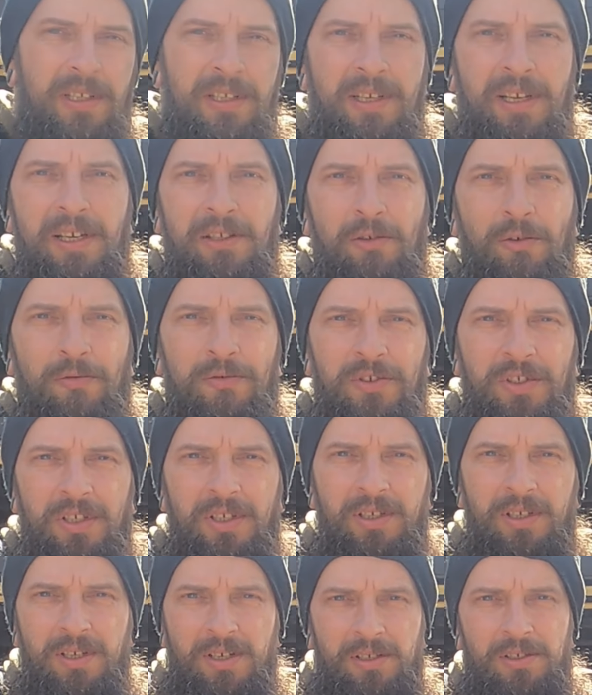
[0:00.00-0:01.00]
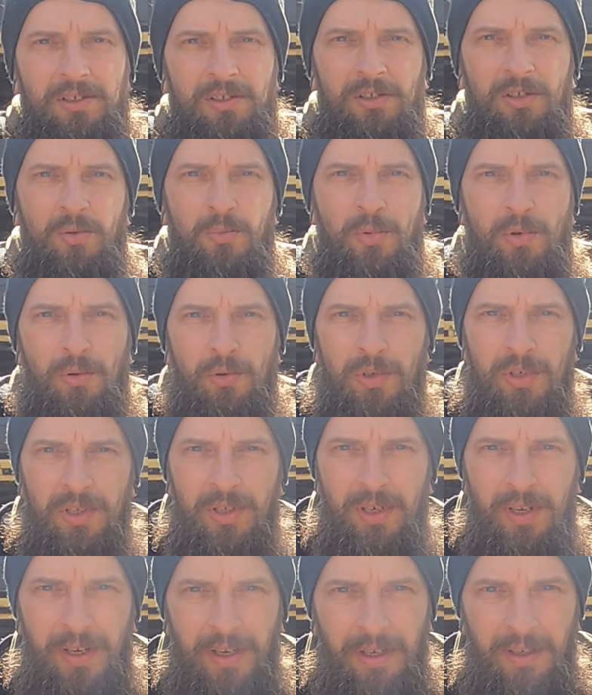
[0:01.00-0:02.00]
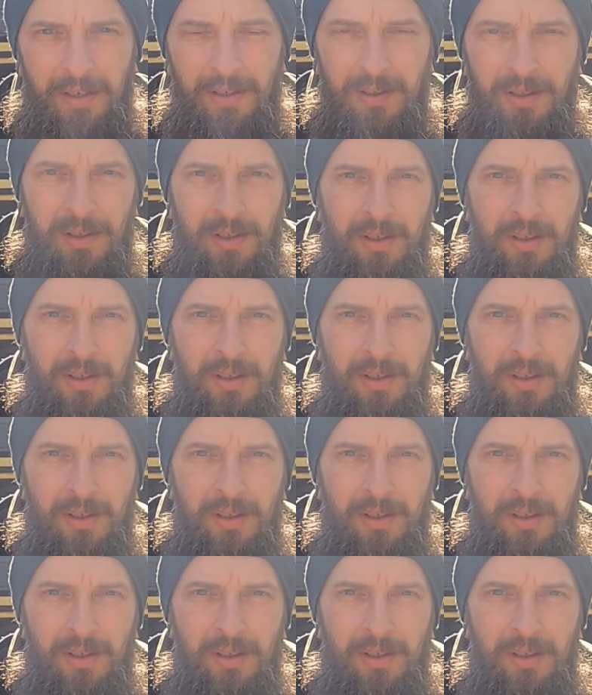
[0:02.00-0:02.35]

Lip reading: that kind of thing, it's purely like